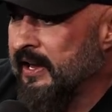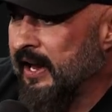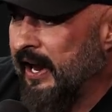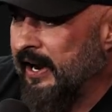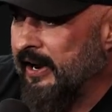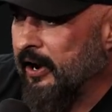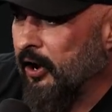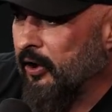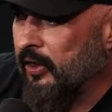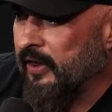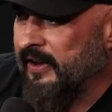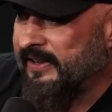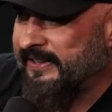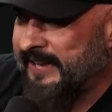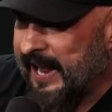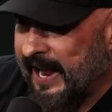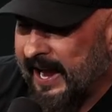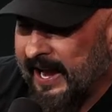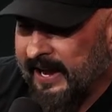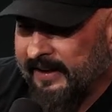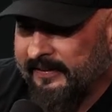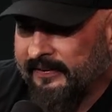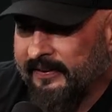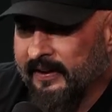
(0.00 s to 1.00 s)
And on the
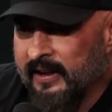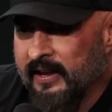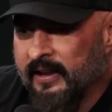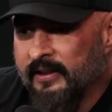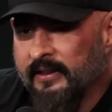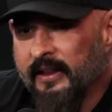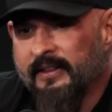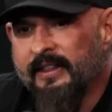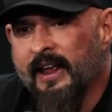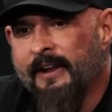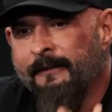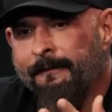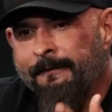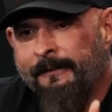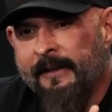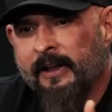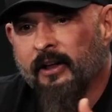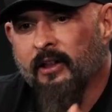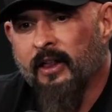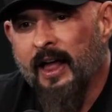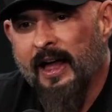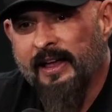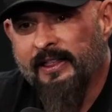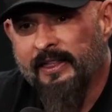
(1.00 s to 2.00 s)
days that they
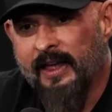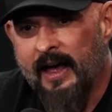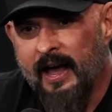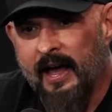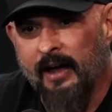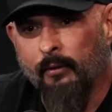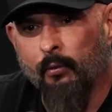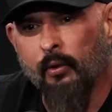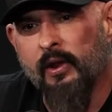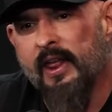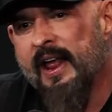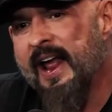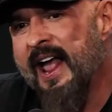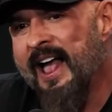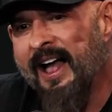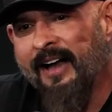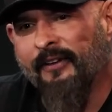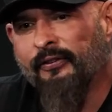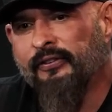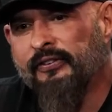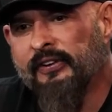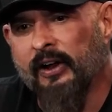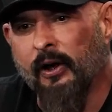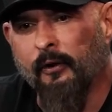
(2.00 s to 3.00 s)
feel like that, where they
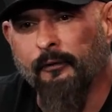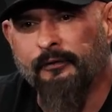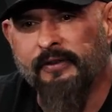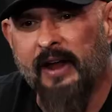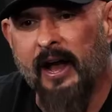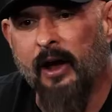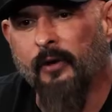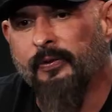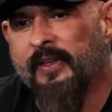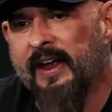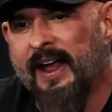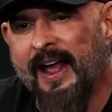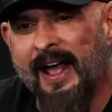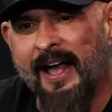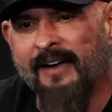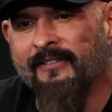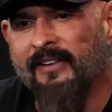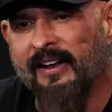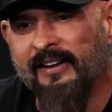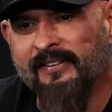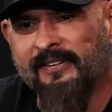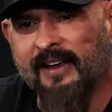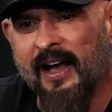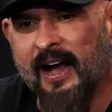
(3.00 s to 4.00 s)
have self-doubt, they have
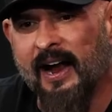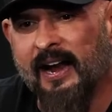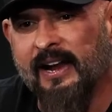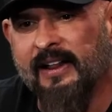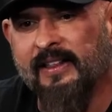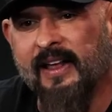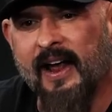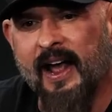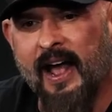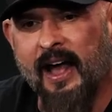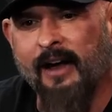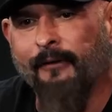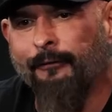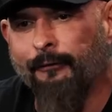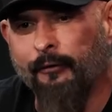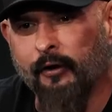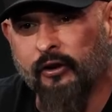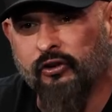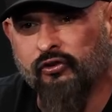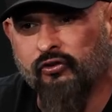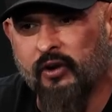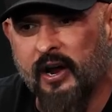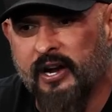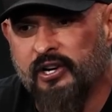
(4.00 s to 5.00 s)
anxiety, they have
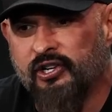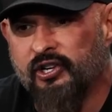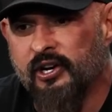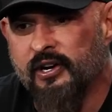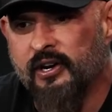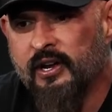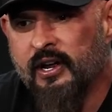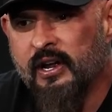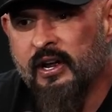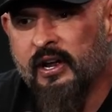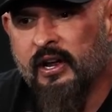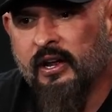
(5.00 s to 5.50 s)
frustration,